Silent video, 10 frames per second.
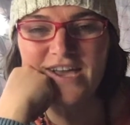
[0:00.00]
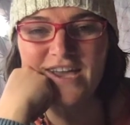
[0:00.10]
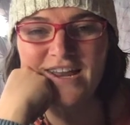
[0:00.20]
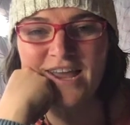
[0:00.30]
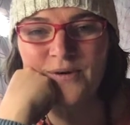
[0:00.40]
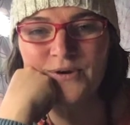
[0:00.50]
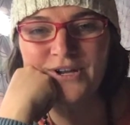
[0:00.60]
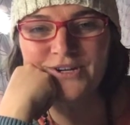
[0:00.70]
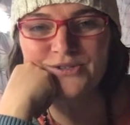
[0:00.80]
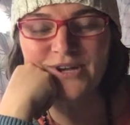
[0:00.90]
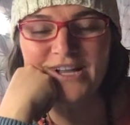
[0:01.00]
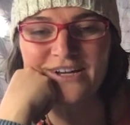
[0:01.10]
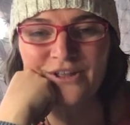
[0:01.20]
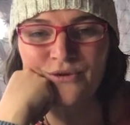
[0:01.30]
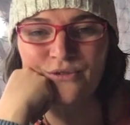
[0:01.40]
And now we're going to try
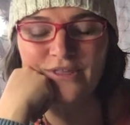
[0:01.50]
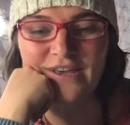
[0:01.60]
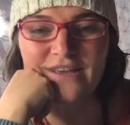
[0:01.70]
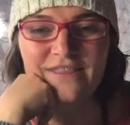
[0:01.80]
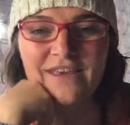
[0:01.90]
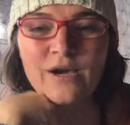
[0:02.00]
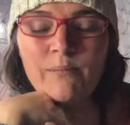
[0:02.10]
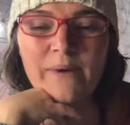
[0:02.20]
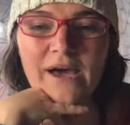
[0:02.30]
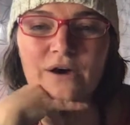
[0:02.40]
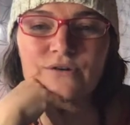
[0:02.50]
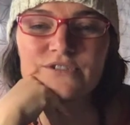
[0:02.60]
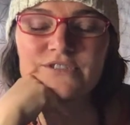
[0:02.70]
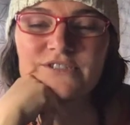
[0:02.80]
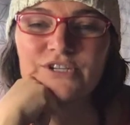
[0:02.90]
another thing. Think
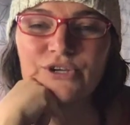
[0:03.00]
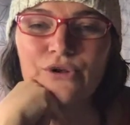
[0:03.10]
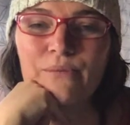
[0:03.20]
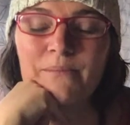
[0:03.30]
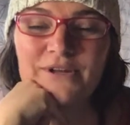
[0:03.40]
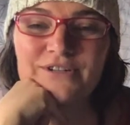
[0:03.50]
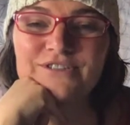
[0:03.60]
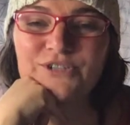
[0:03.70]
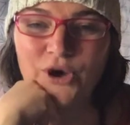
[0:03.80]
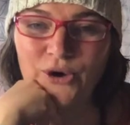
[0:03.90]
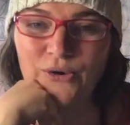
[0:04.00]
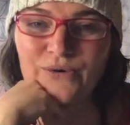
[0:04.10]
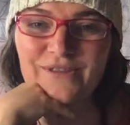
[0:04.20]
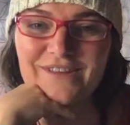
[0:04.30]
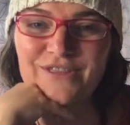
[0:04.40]
about your middle toe,
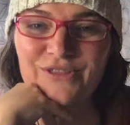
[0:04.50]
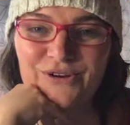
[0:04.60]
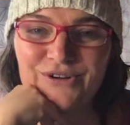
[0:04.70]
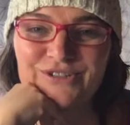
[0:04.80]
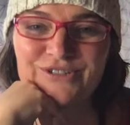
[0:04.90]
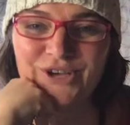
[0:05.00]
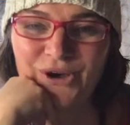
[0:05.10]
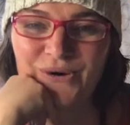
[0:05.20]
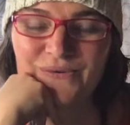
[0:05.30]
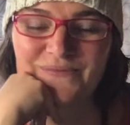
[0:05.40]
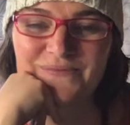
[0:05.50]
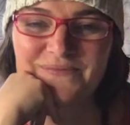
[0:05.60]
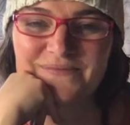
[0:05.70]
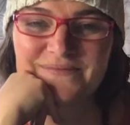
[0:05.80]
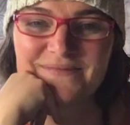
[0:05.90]
the third toe.
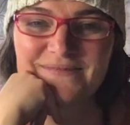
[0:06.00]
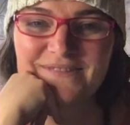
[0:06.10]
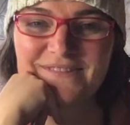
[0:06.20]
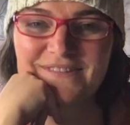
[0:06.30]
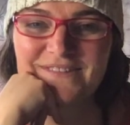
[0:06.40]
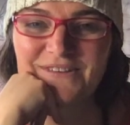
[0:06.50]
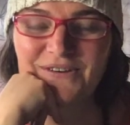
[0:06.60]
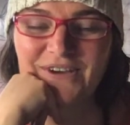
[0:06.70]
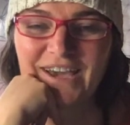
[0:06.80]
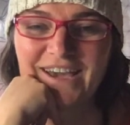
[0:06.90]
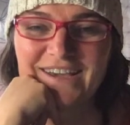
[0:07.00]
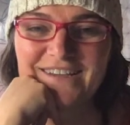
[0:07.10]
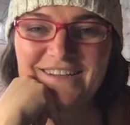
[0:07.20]
Okay?